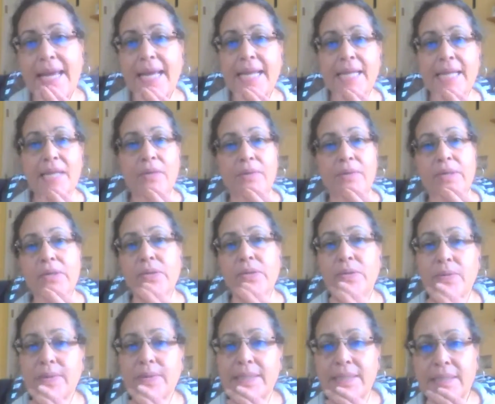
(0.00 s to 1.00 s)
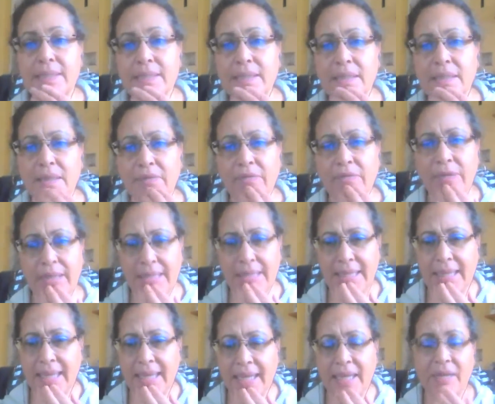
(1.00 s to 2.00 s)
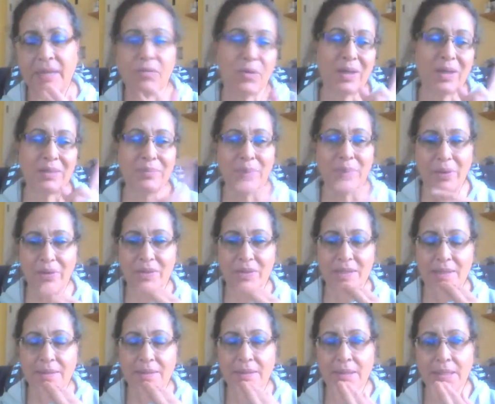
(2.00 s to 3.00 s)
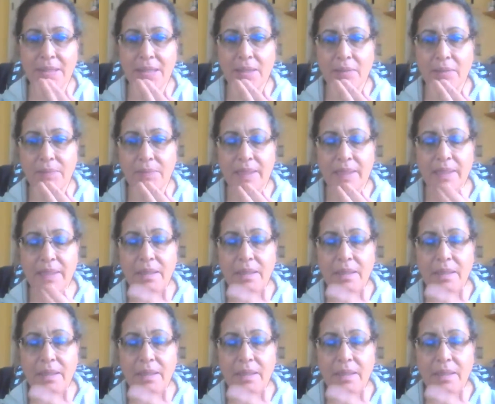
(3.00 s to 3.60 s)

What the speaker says: anyone who's really late. One person, but